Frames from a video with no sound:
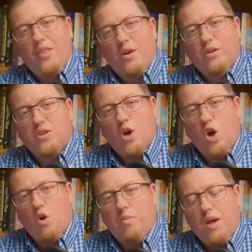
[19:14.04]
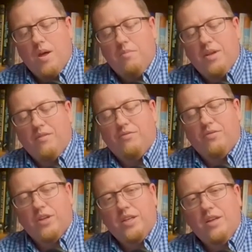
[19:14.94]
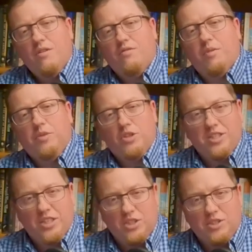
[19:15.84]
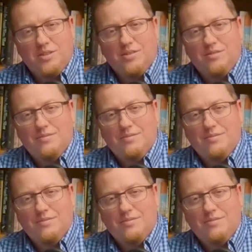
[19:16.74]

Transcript: there is hope being free from your addictions.